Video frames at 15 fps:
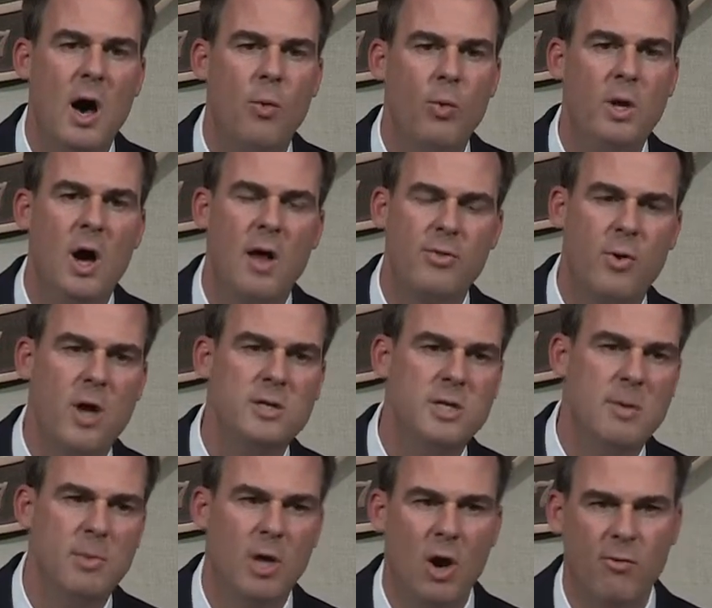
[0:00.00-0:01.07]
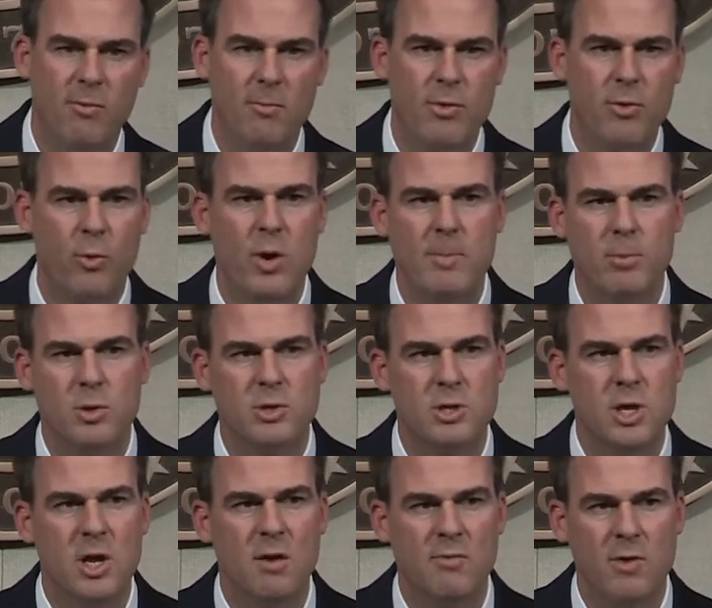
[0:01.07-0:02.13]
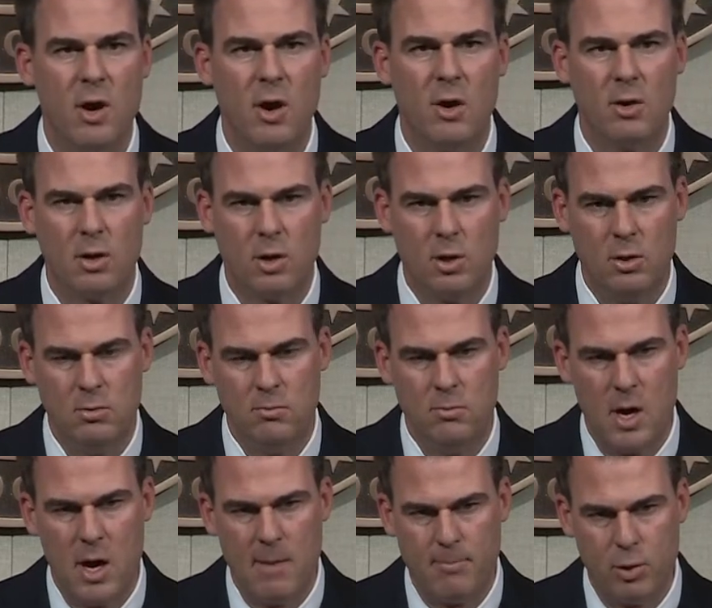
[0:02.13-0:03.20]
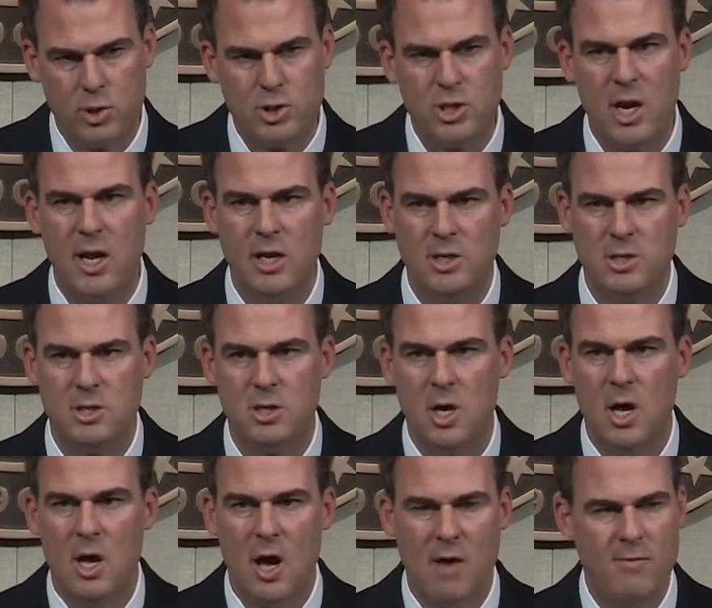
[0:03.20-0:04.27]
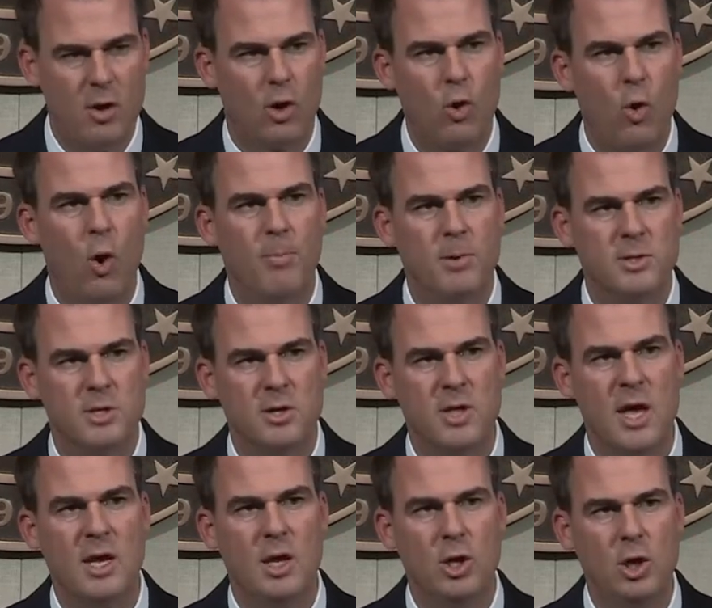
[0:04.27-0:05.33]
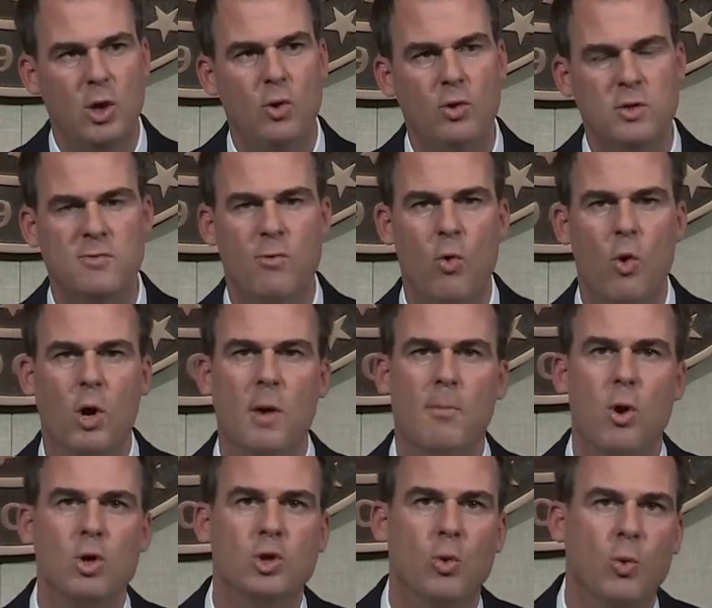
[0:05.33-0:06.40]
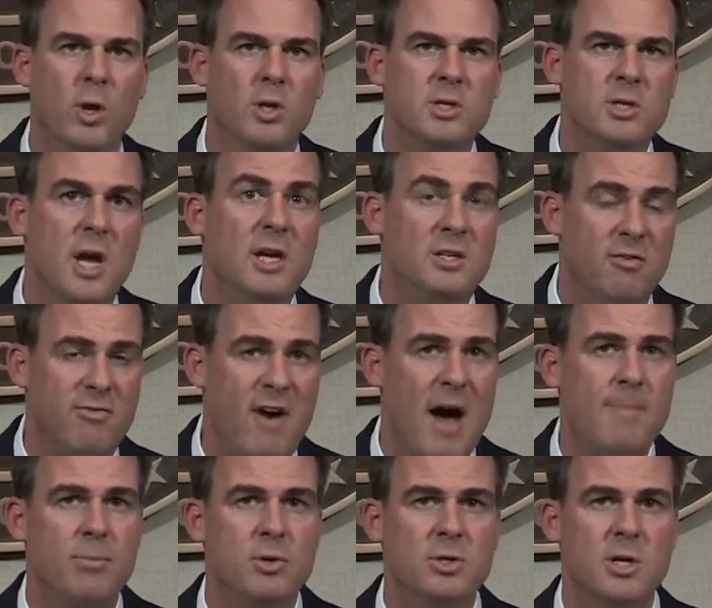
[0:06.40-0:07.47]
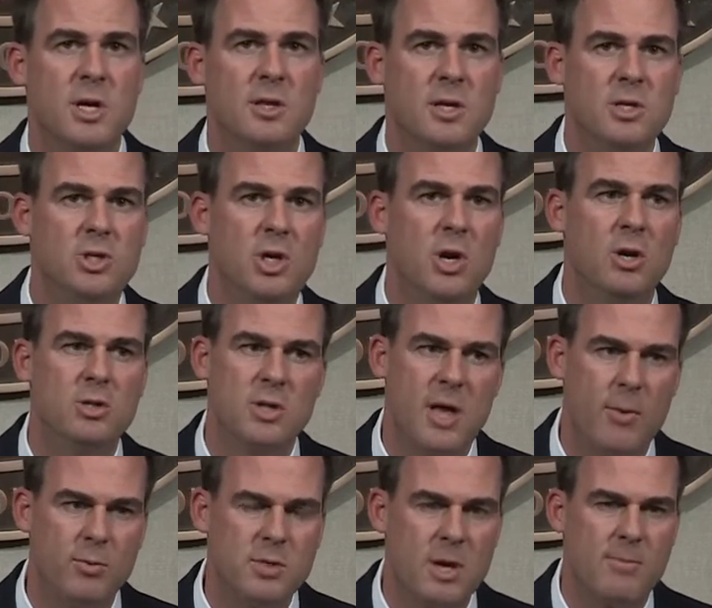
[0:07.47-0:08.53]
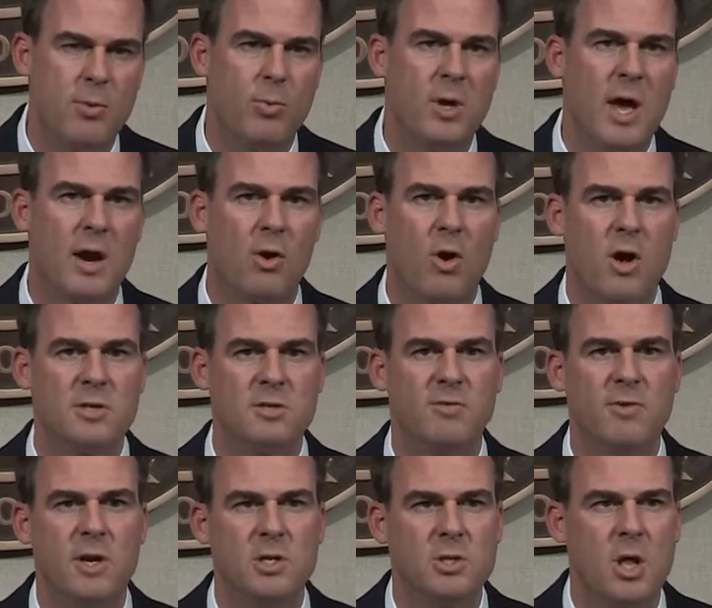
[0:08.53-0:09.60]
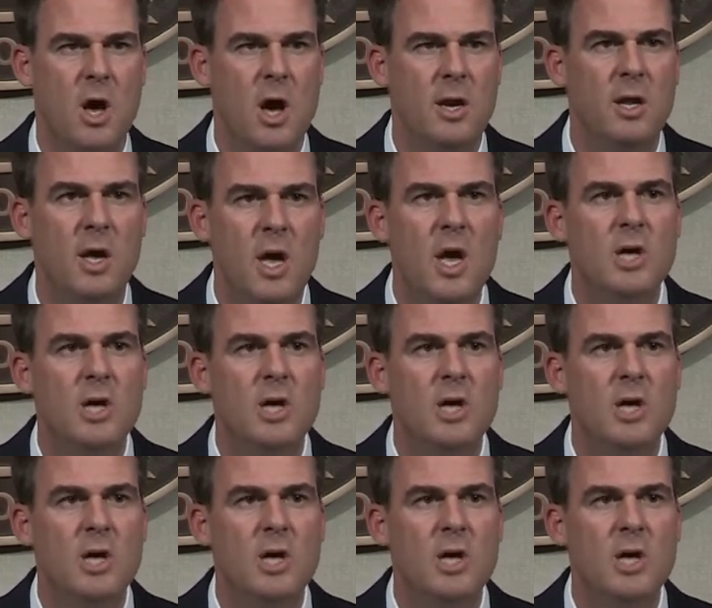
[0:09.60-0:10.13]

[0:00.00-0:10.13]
We authorized them to go from 3% of their percentage of their corpus that they can use for commercial real estate to 5% this year. So that was something we got across the finish line.